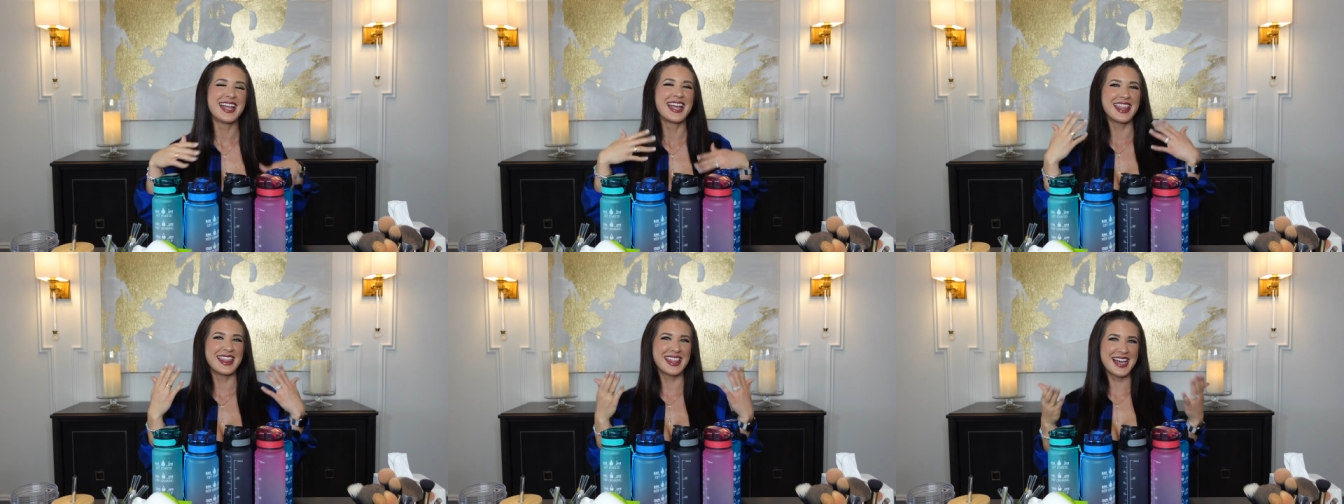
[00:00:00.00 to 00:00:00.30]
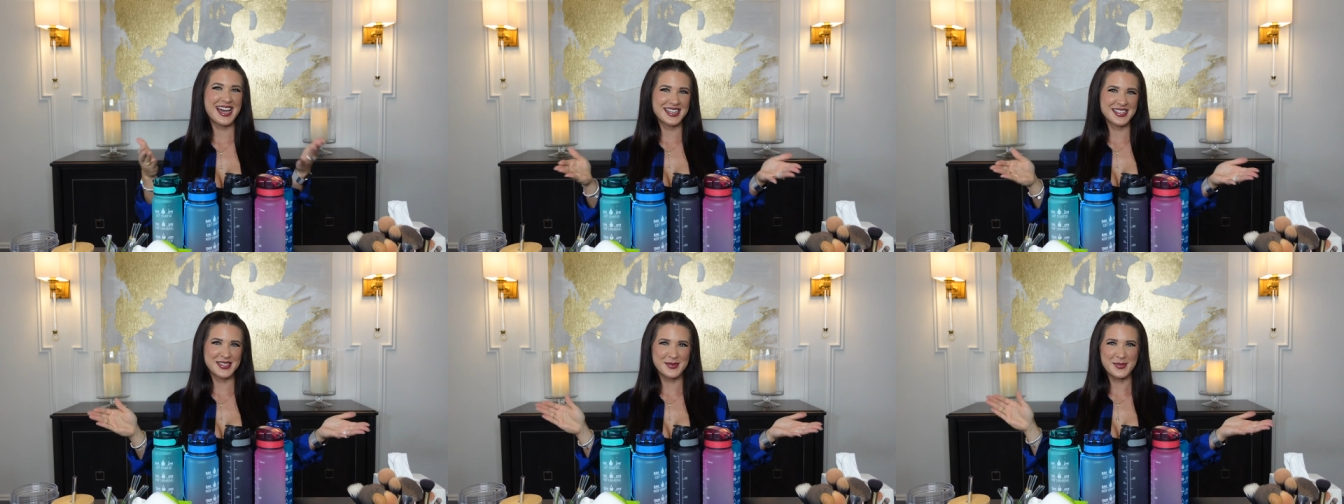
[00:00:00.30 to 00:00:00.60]

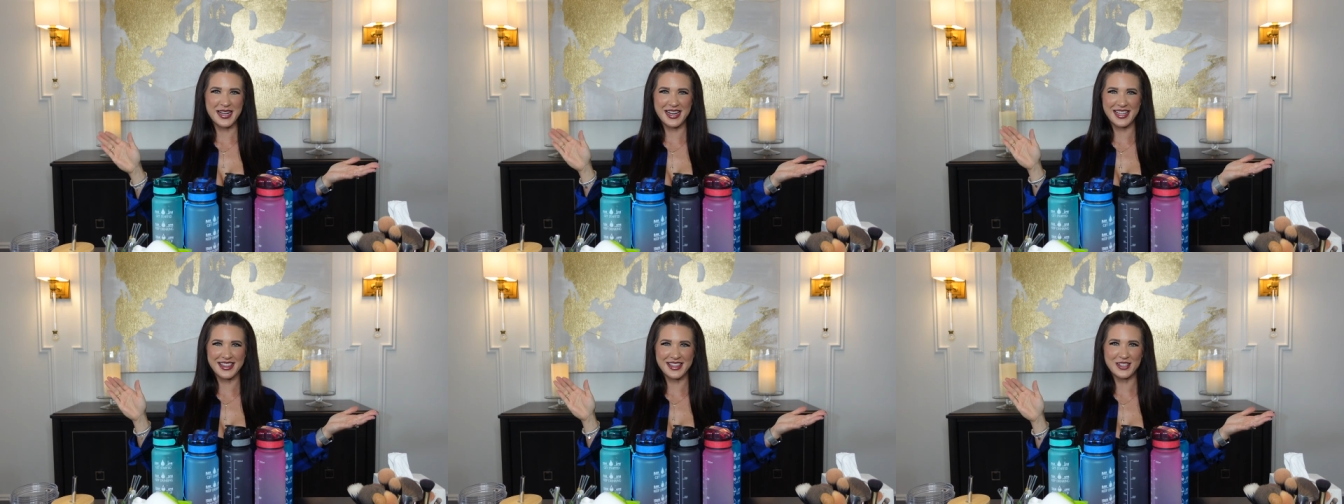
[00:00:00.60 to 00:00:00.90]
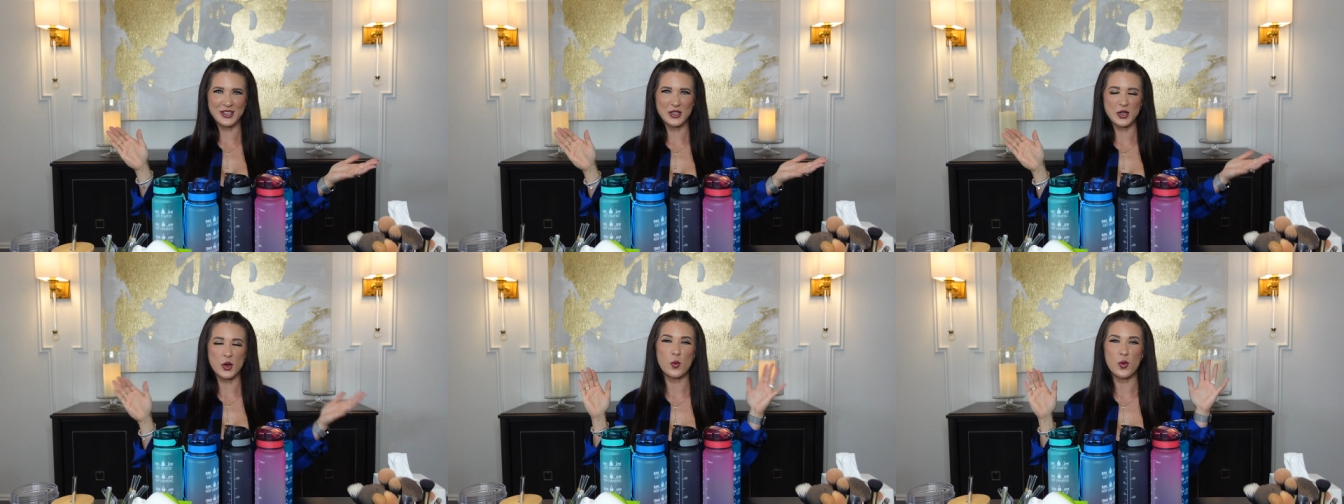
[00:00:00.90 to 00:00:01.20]
that is my
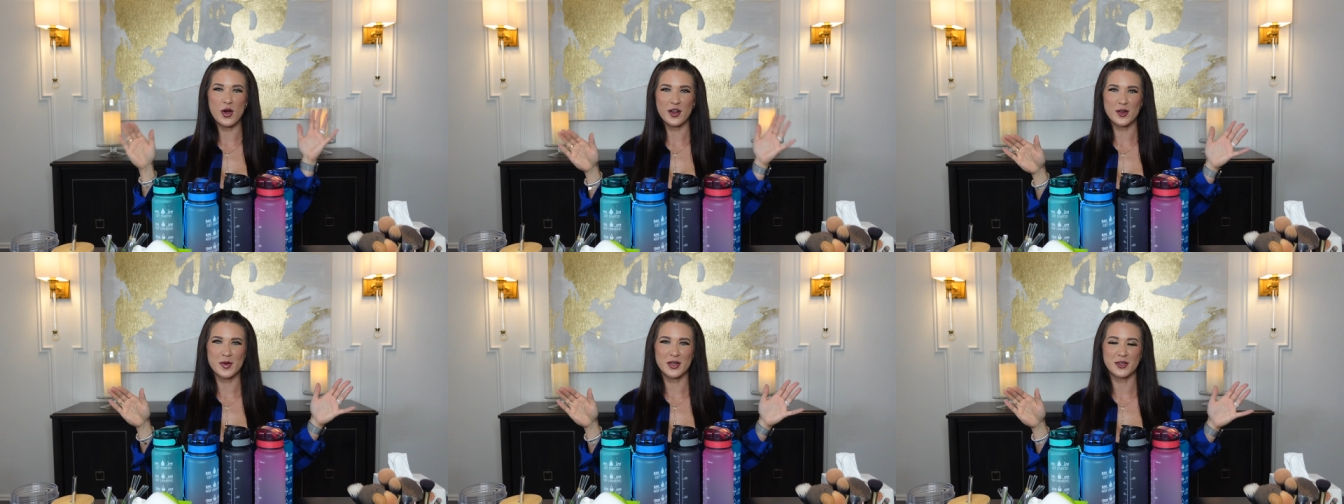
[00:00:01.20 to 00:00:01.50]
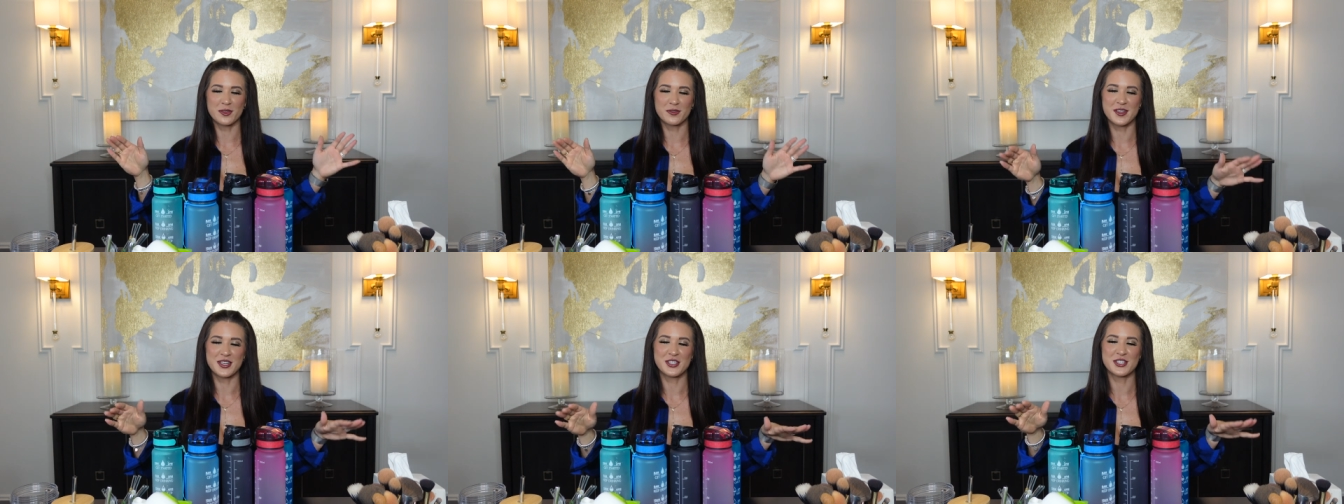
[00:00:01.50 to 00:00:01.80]
little water
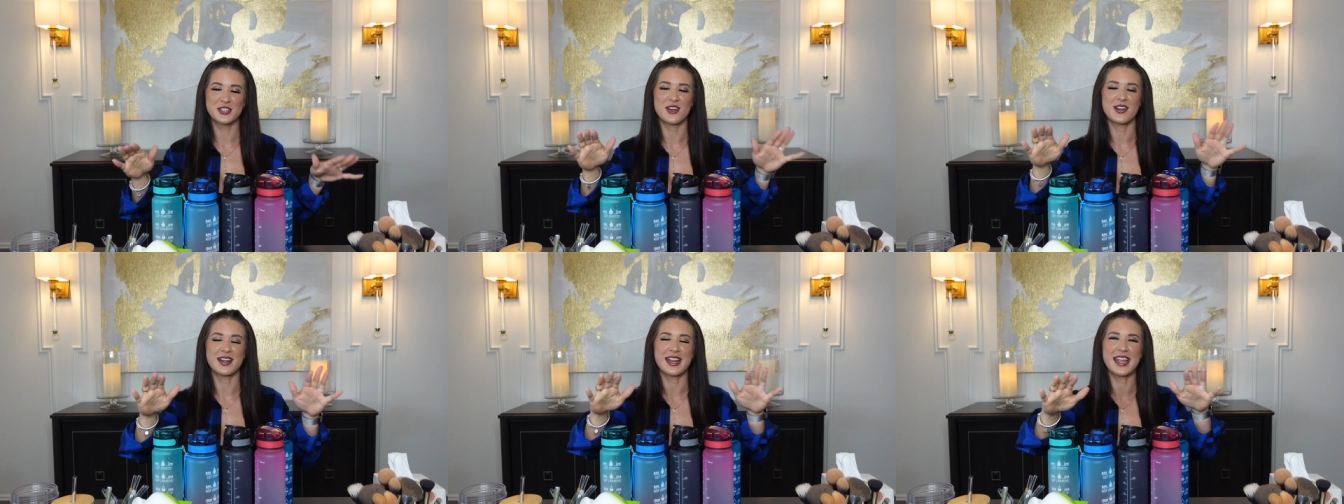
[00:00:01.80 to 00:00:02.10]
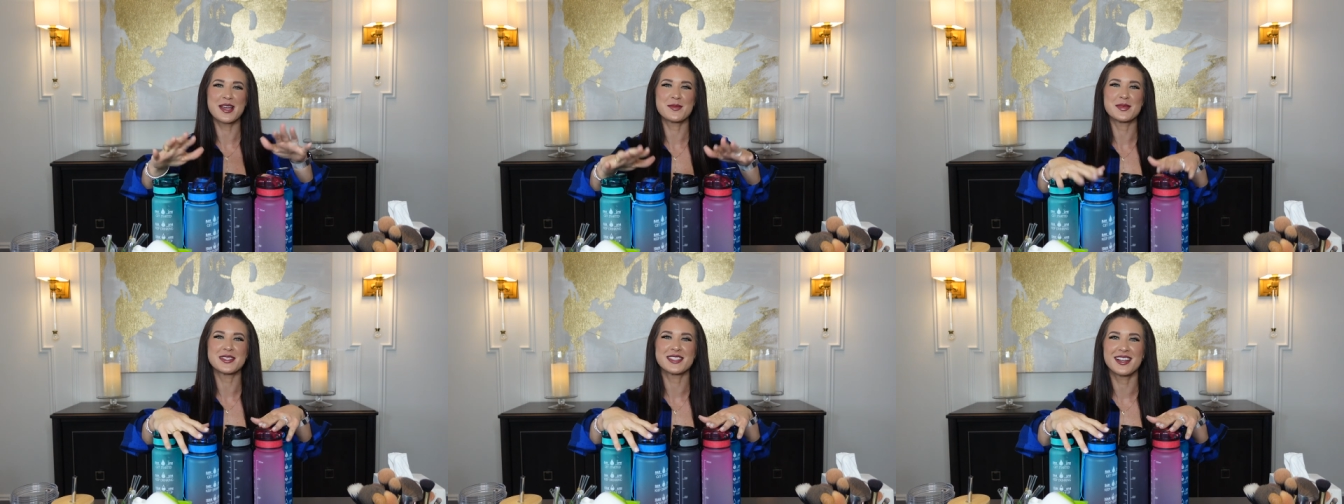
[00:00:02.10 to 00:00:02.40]
bottle feature on
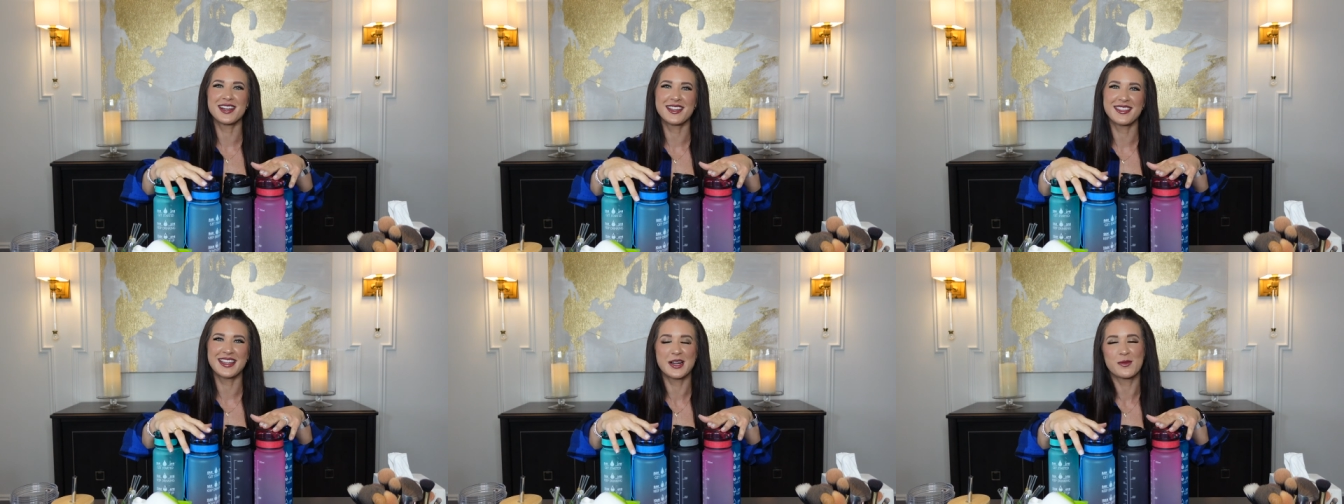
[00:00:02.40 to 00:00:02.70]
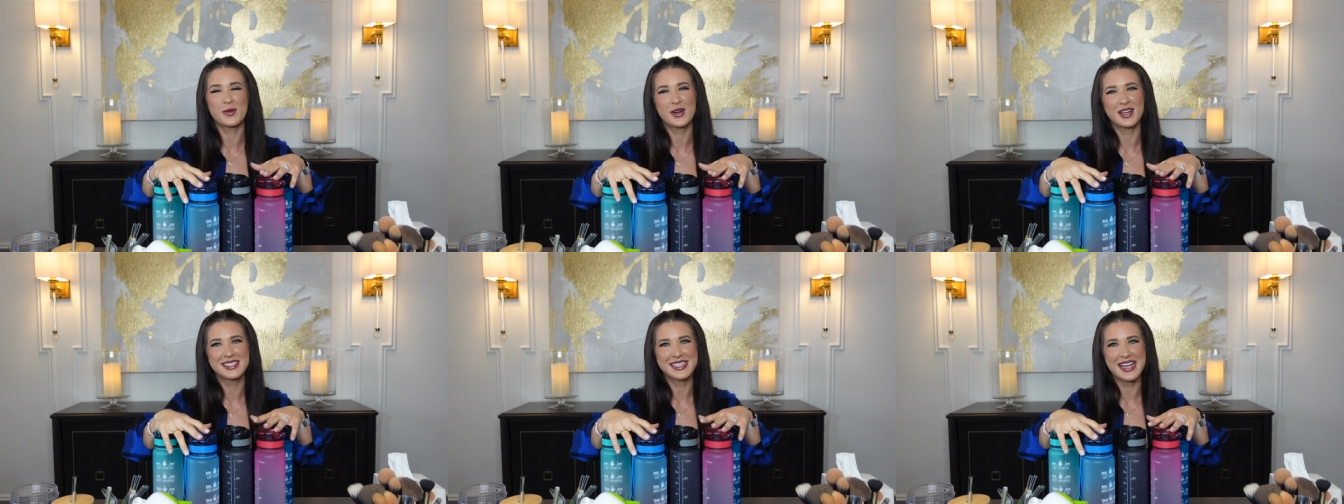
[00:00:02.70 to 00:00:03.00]
Amazon that
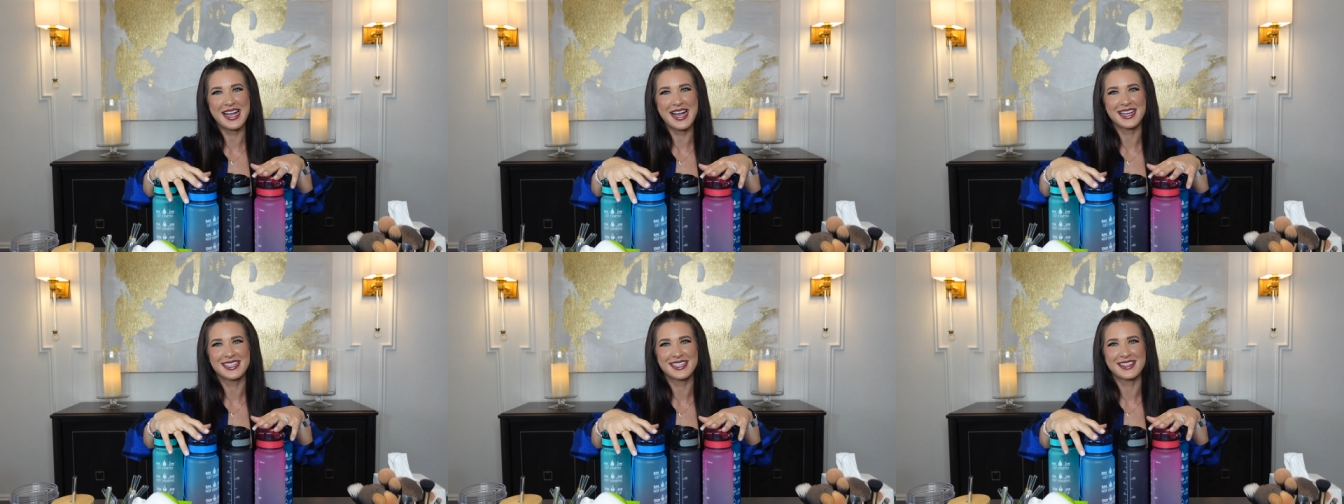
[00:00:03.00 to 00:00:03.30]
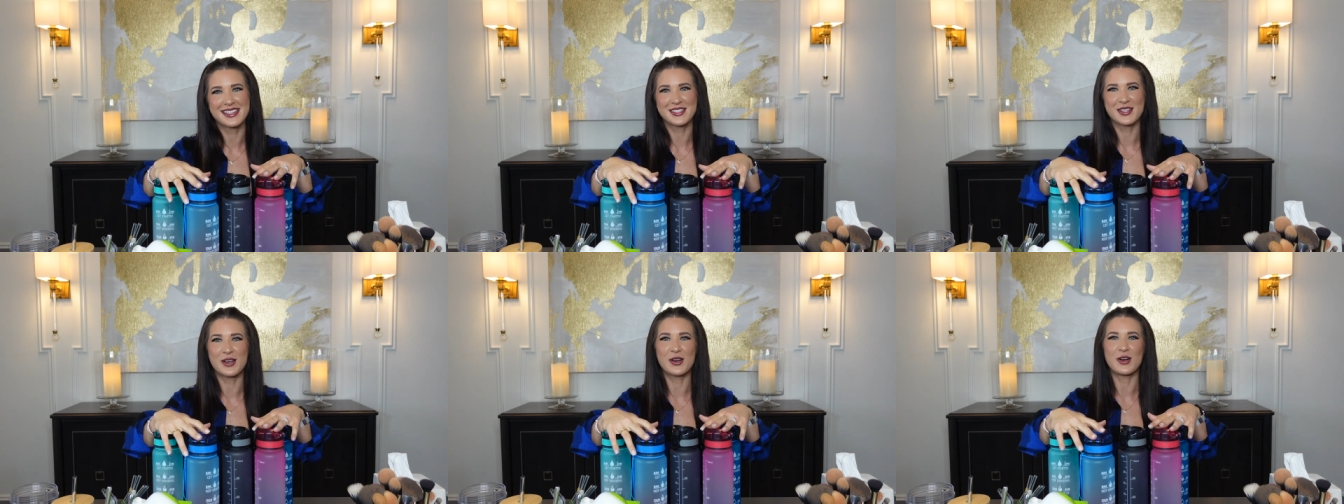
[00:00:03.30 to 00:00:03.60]
I wanted to add to
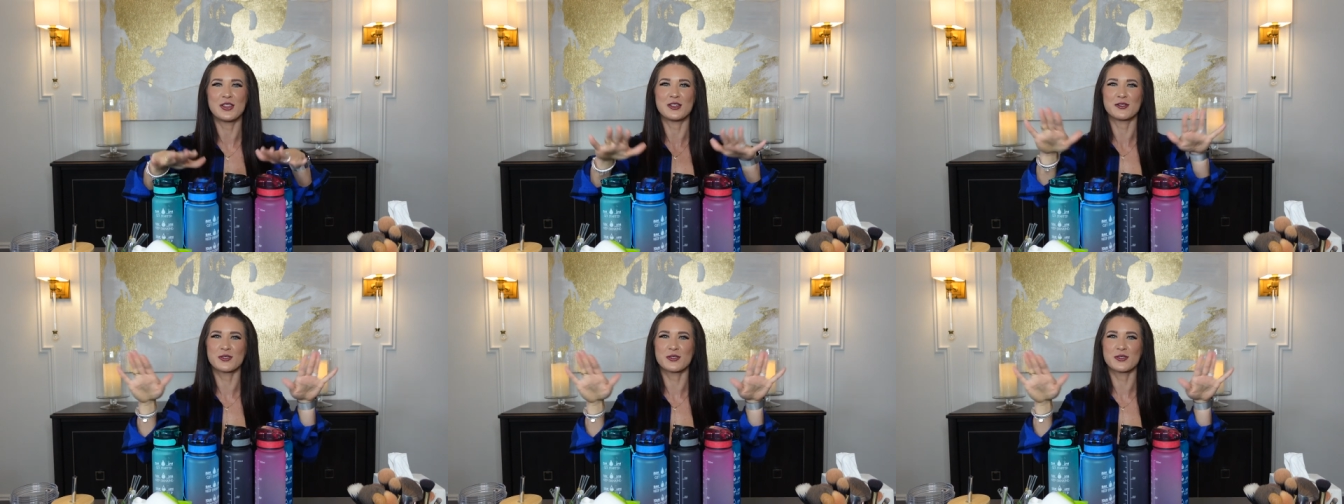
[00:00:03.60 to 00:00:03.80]
this haul,